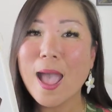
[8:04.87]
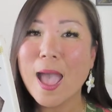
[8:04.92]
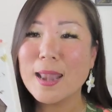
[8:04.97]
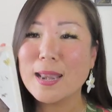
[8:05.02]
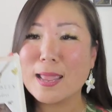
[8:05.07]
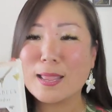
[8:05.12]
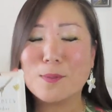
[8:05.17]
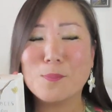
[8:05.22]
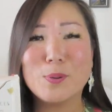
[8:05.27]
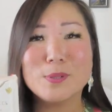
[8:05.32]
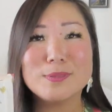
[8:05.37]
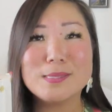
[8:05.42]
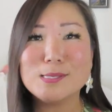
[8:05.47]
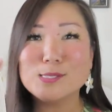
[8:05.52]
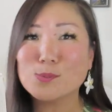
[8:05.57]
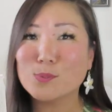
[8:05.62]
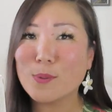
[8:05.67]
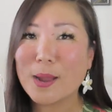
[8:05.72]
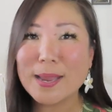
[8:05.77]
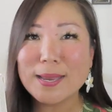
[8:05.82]
And I can put
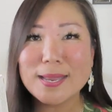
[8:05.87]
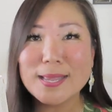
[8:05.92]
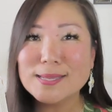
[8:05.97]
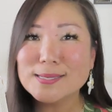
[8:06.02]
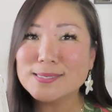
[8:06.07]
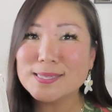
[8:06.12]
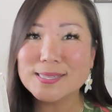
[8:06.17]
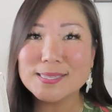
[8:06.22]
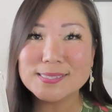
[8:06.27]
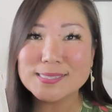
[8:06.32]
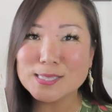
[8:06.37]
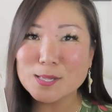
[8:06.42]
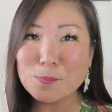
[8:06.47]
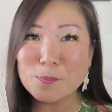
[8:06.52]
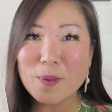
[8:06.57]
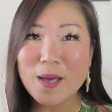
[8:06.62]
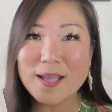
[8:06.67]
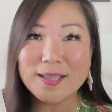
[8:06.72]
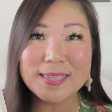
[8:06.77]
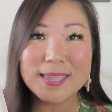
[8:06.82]
these right into the
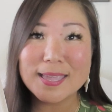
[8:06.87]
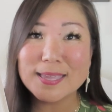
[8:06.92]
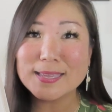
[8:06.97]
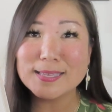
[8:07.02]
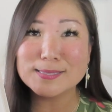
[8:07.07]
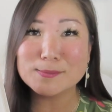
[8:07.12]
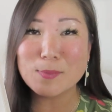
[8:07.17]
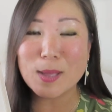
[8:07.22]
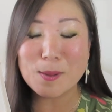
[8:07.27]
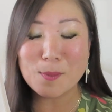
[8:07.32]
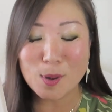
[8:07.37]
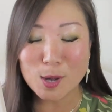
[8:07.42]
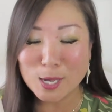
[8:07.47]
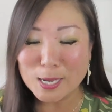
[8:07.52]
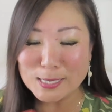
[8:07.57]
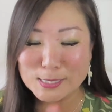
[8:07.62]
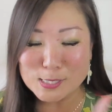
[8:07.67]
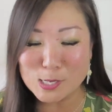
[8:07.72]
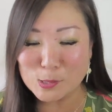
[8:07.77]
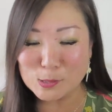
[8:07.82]
slip pocket in my
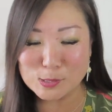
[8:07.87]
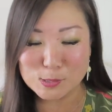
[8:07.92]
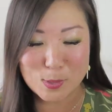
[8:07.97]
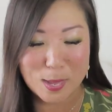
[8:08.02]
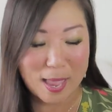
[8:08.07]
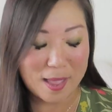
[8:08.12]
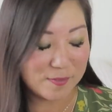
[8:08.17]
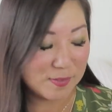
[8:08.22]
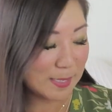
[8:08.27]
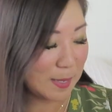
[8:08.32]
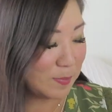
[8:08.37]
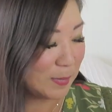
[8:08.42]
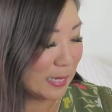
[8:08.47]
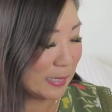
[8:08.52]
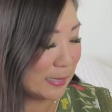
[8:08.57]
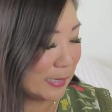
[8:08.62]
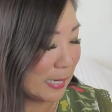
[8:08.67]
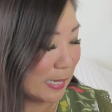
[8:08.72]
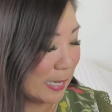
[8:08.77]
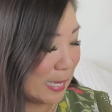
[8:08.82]
market tote so I have
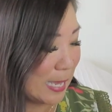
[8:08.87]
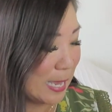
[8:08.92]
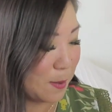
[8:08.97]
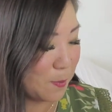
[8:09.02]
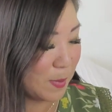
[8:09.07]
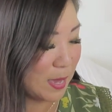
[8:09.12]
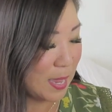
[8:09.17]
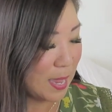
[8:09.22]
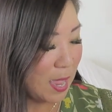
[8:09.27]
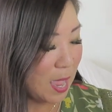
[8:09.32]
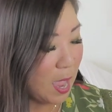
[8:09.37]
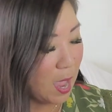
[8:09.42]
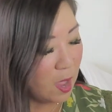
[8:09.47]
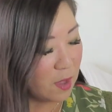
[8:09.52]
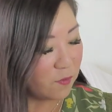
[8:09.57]
something to keep me